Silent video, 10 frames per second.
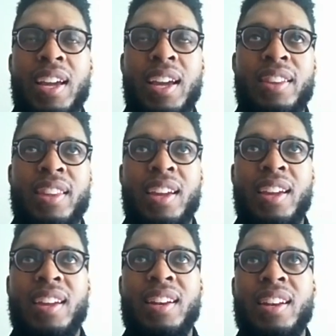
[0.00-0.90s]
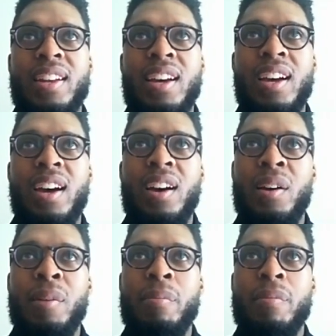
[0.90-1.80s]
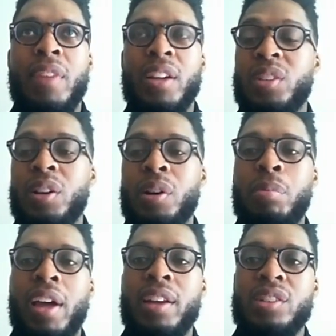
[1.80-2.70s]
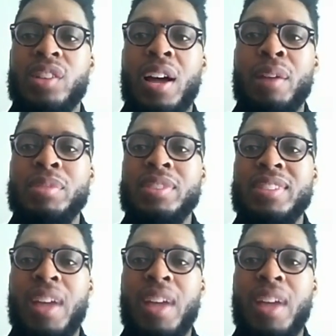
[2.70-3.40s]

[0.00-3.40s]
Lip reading: and then I started applying to jobs.